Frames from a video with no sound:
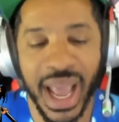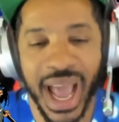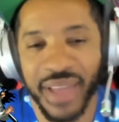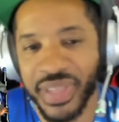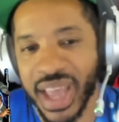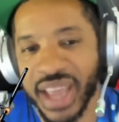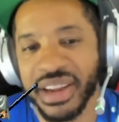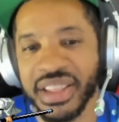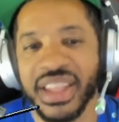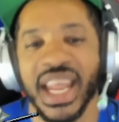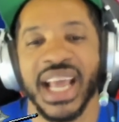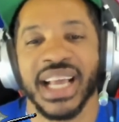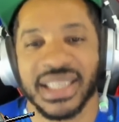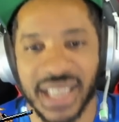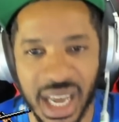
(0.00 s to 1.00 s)
At the end of the
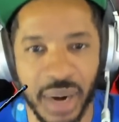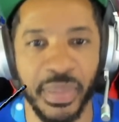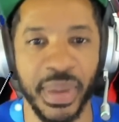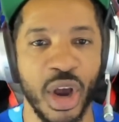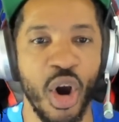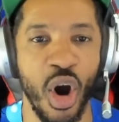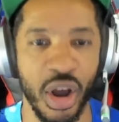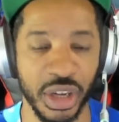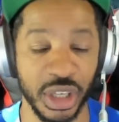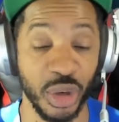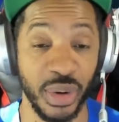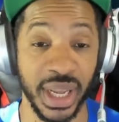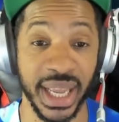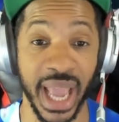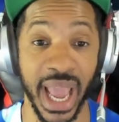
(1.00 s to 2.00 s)
day, it's going to be a Call of
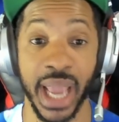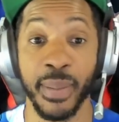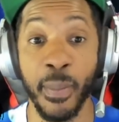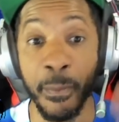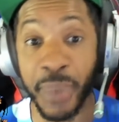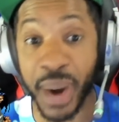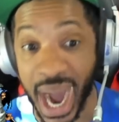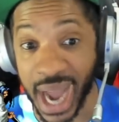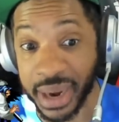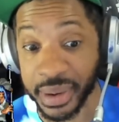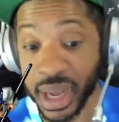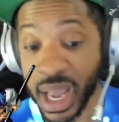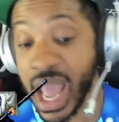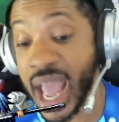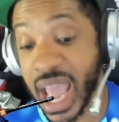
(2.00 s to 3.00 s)
Duty game, but
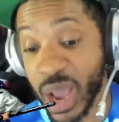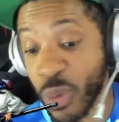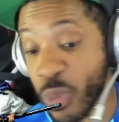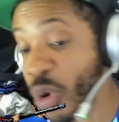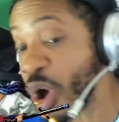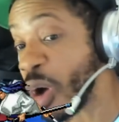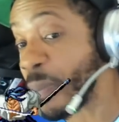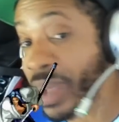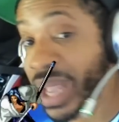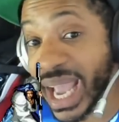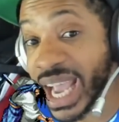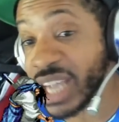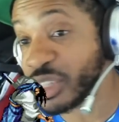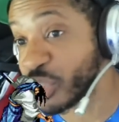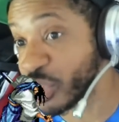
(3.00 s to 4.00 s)
it will be
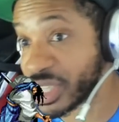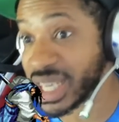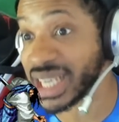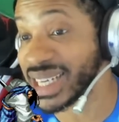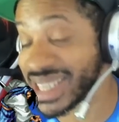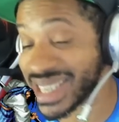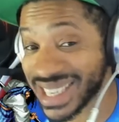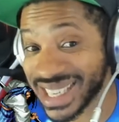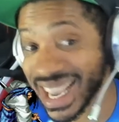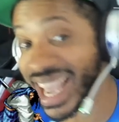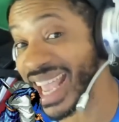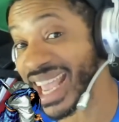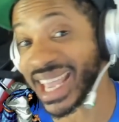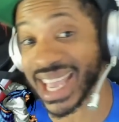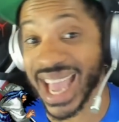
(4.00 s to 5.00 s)
interesting to
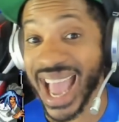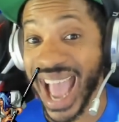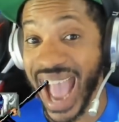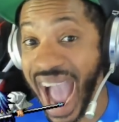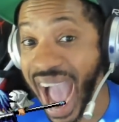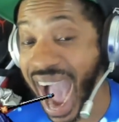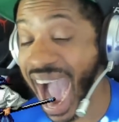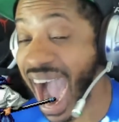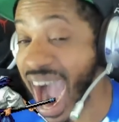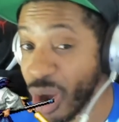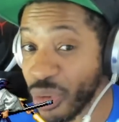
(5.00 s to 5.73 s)
see how